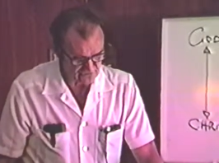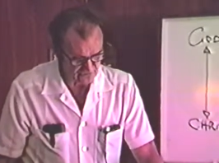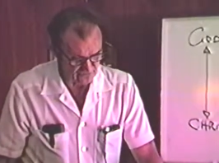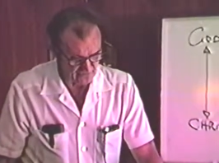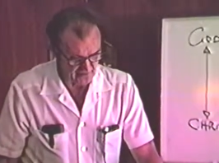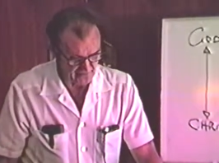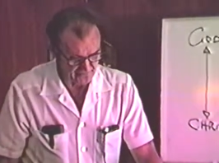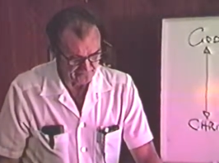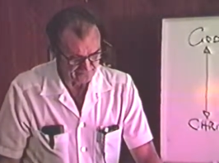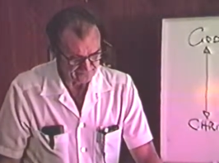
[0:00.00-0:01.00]
to
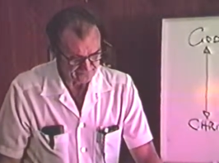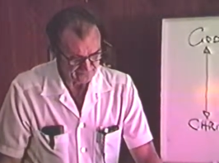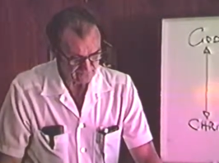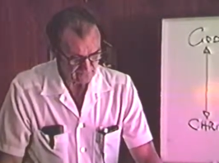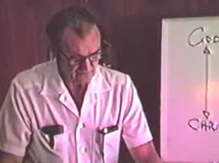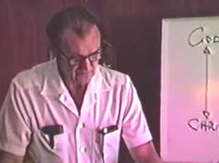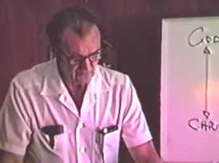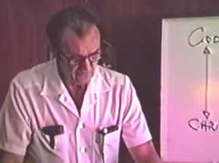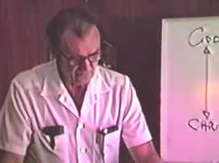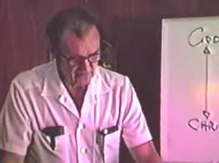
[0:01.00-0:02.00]
um,
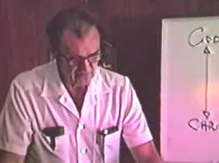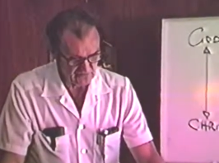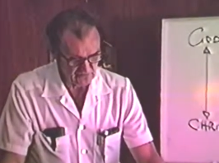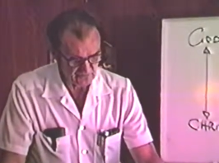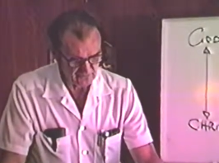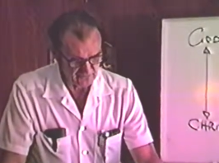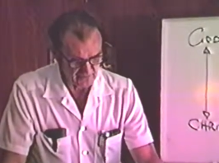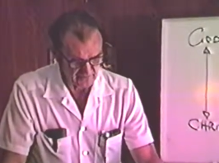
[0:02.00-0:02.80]
bring